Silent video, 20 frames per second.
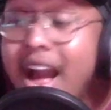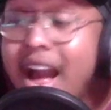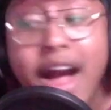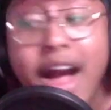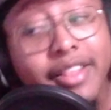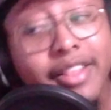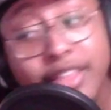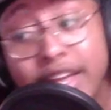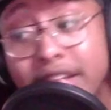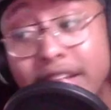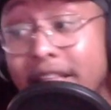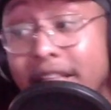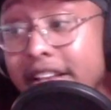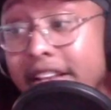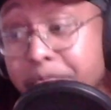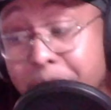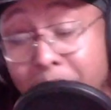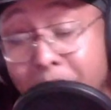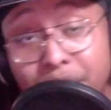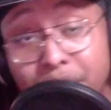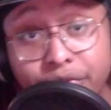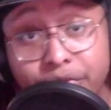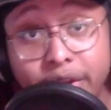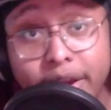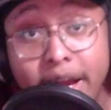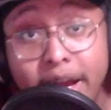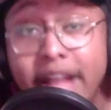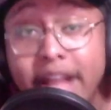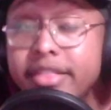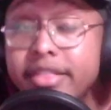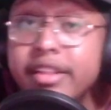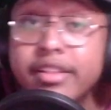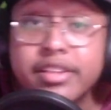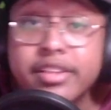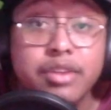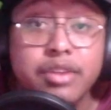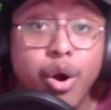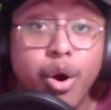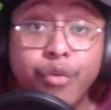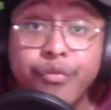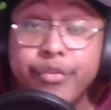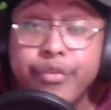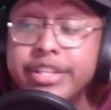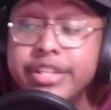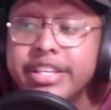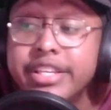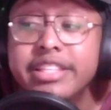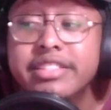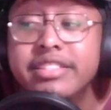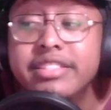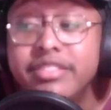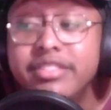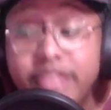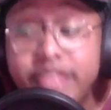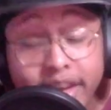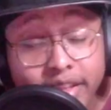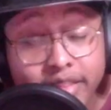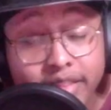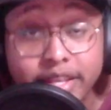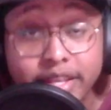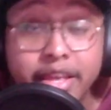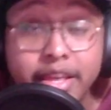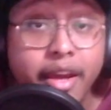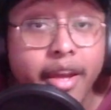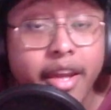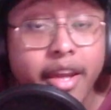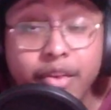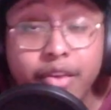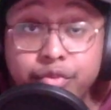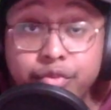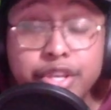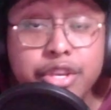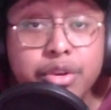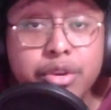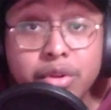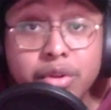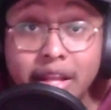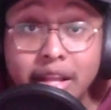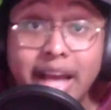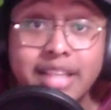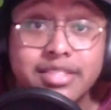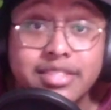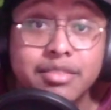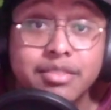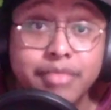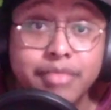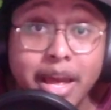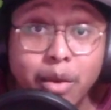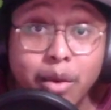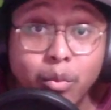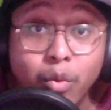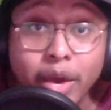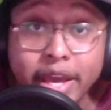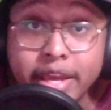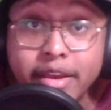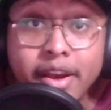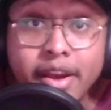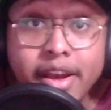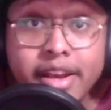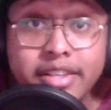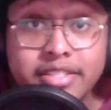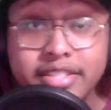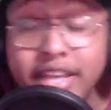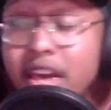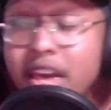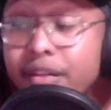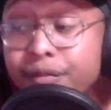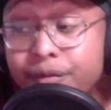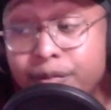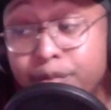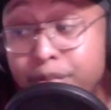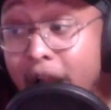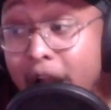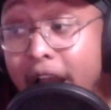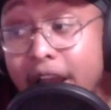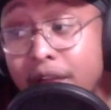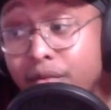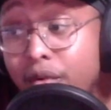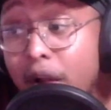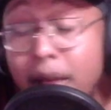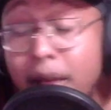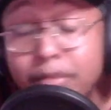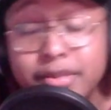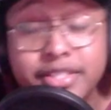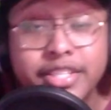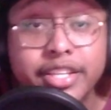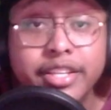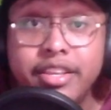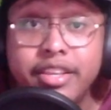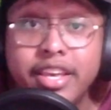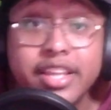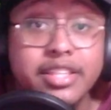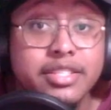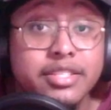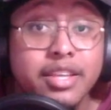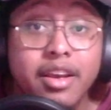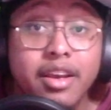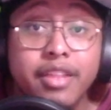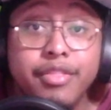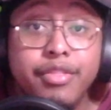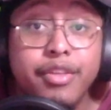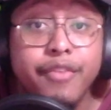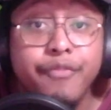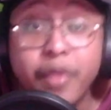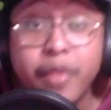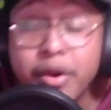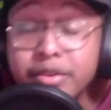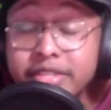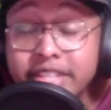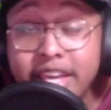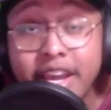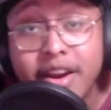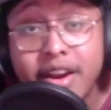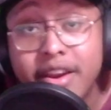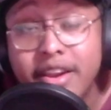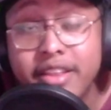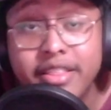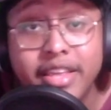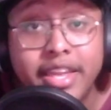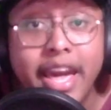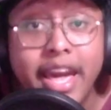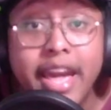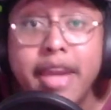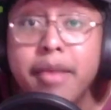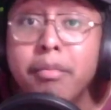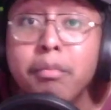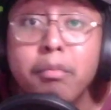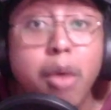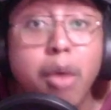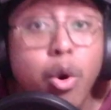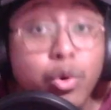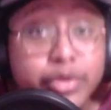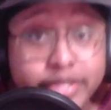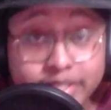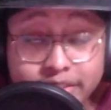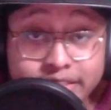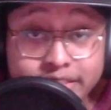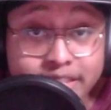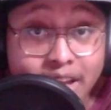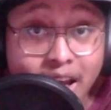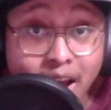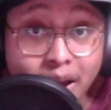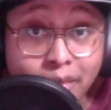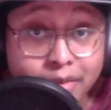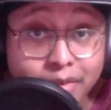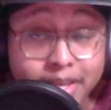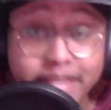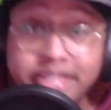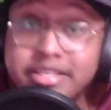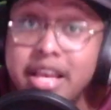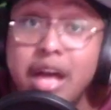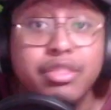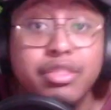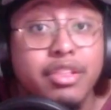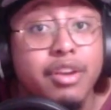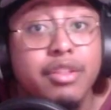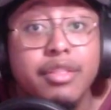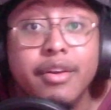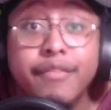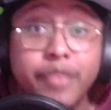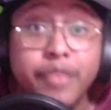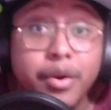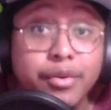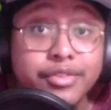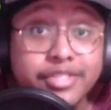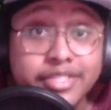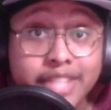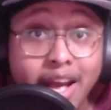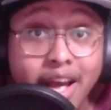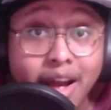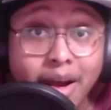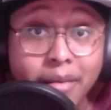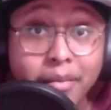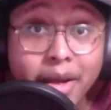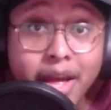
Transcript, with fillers: I think that's perfect. I think this offense is deadly if we utilize them that way. Say if Brian Robinson gets the first carry of the game most of the time. He's out there the first time.